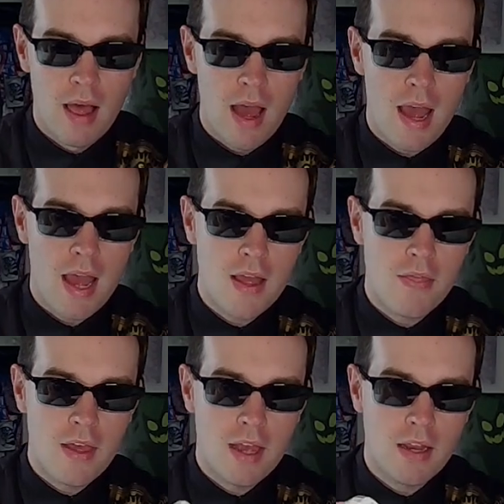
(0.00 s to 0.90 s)
And
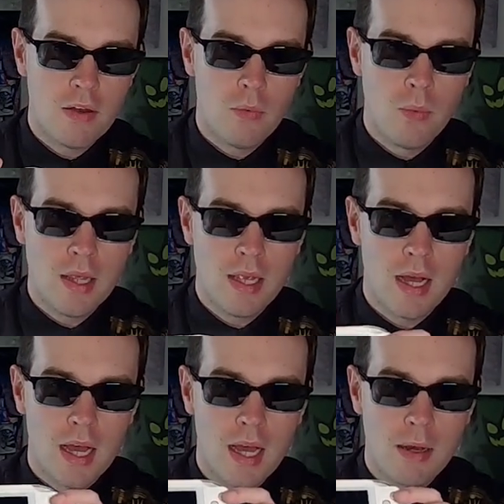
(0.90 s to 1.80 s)
then we
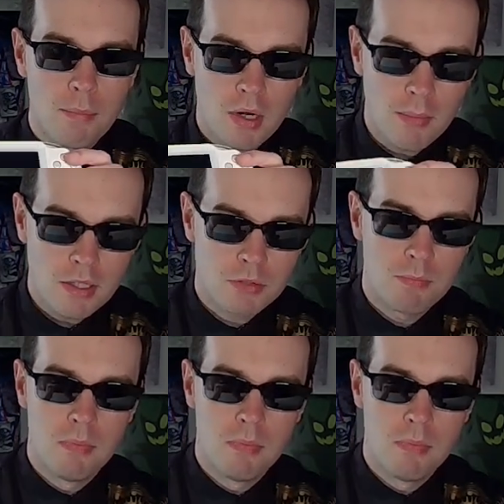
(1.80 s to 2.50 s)
got pretty much